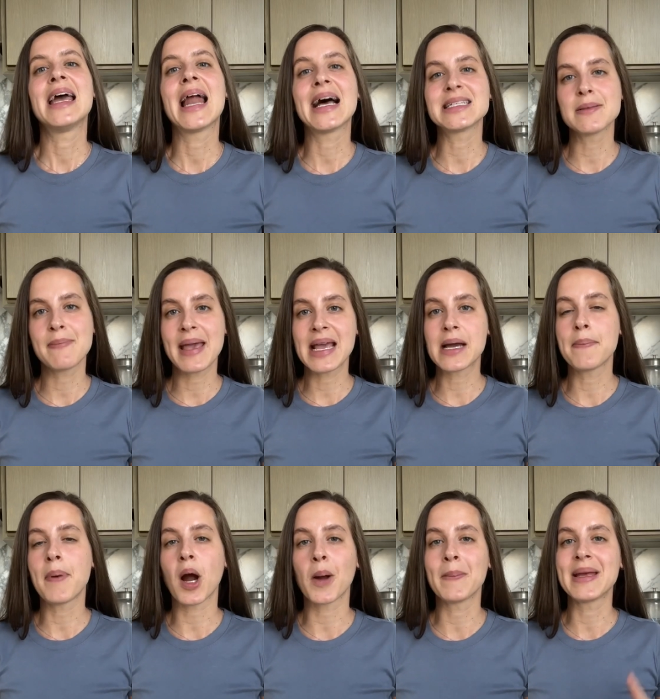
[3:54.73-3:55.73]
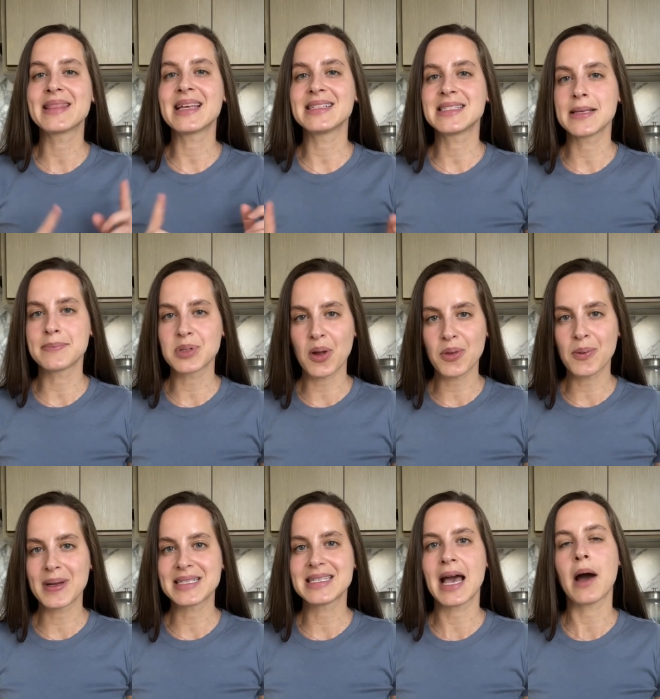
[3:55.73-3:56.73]
has a main compartment that zips all the
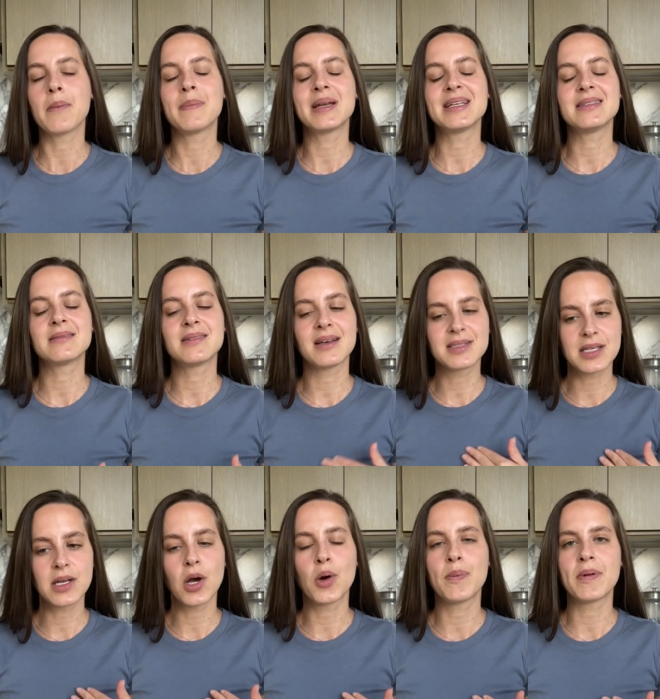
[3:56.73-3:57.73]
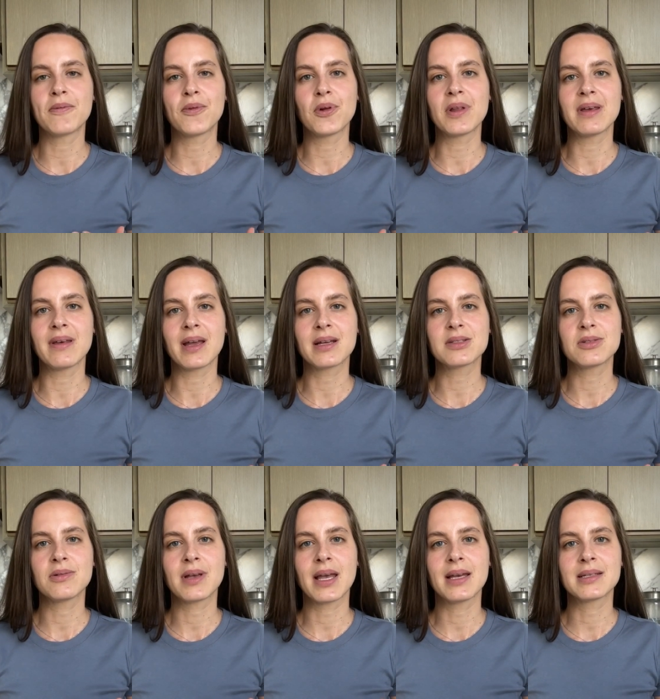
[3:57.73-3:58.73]
way down, but it doesn't open fully like a
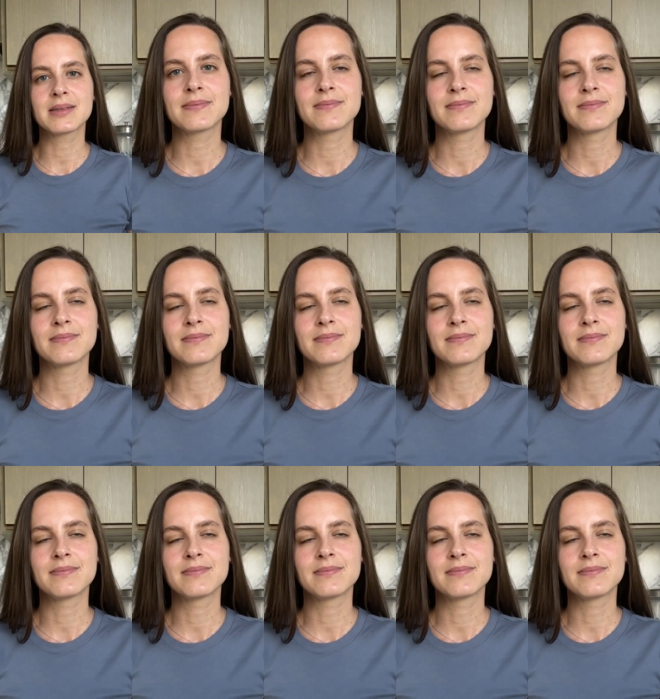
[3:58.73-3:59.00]
suitcase.